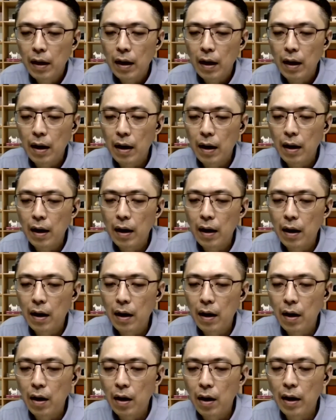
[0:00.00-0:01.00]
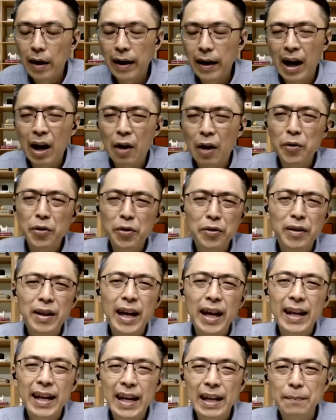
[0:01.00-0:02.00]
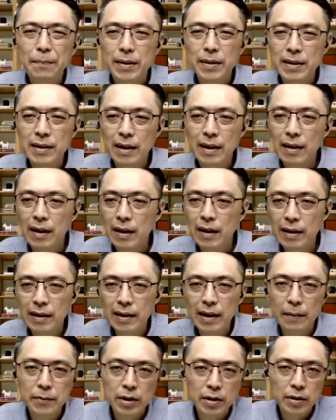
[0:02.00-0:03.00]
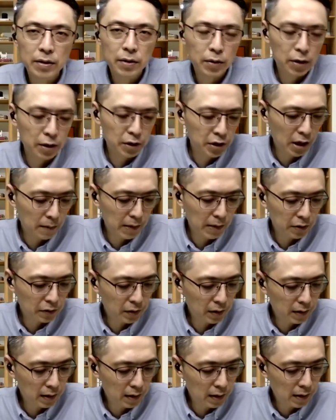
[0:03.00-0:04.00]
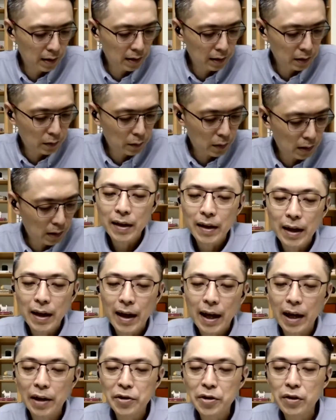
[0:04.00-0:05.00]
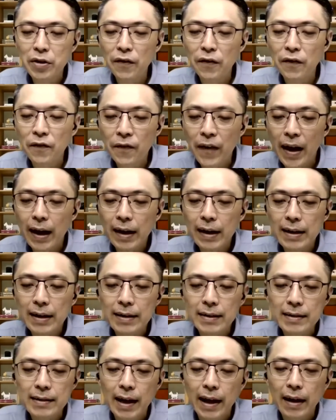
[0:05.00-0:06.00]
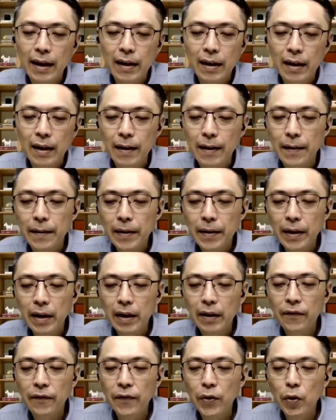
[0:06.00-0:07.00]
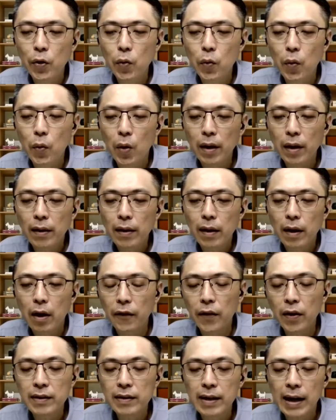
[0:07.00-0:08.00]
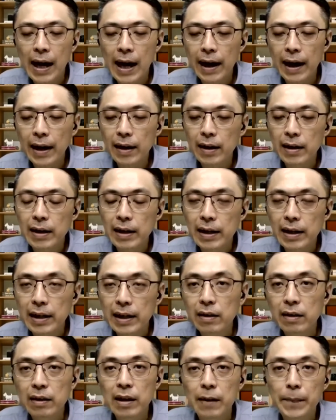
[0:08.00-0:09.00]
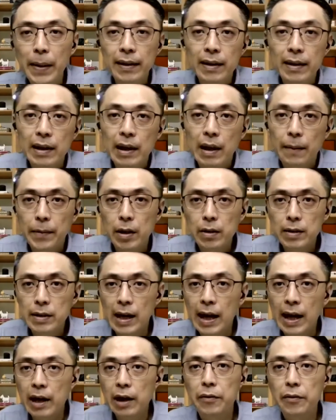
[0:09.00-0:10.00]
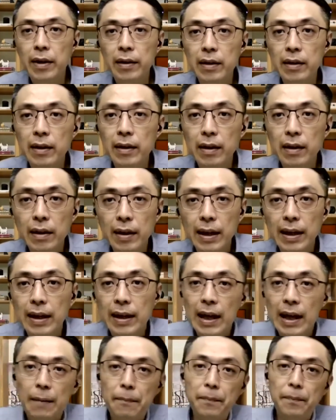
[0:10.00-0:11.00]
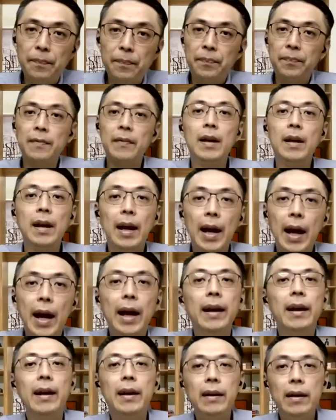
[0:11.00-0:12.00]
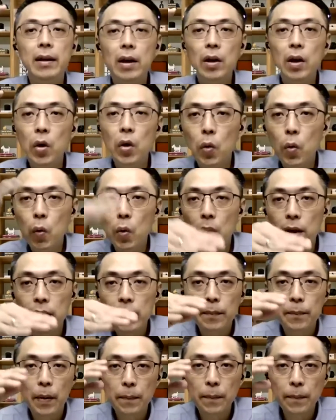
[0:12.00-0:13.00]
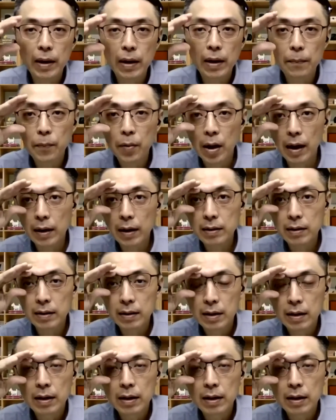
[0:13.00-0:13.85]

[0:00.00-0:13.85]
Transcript: and how do you get 8%. Later, I'm just going to share my screen in a little while. Actual fact is that if you want, of course, the higher the yield, the better, because the higher rental income and then the lower the property price,